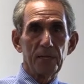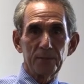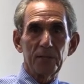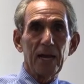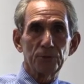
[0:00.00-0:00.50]

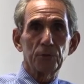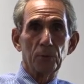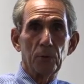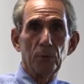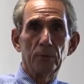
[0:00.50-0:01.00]

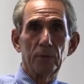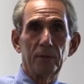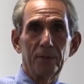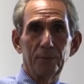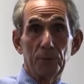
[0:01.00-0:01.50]
testosterone,
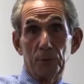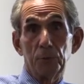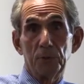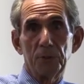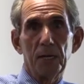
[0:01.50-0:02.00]
which is
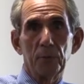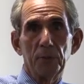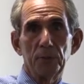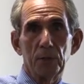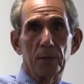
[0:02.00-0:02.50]
what
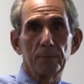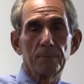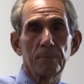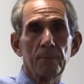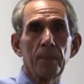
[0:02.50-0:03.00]
steroids are.
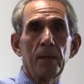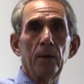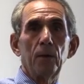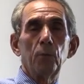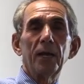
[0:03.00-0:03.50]

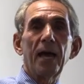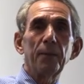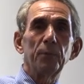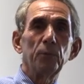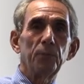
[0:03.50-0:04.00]
What
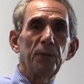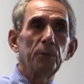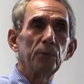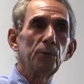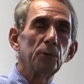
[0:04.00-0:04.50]
happened with
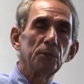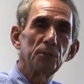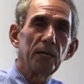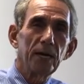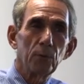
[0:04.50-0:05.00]
people doing
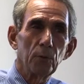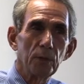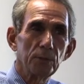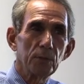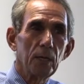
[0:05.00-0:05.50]

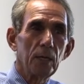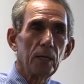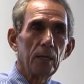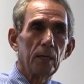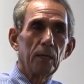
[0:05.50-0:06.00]
steroids
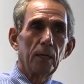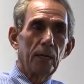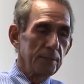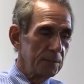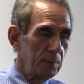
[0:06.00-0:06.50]

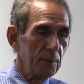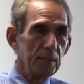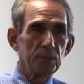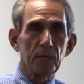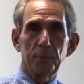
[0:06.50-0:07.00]
and some of
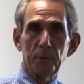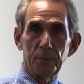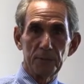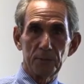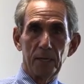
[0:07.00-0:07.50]
these
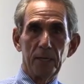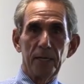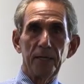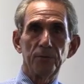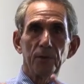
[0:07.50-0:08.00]
supplements
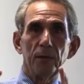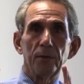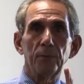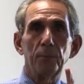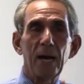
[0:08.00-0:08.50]
is
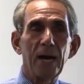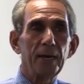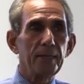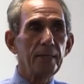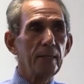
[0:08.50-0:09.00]
the
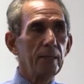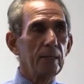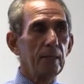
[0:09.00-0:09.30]
body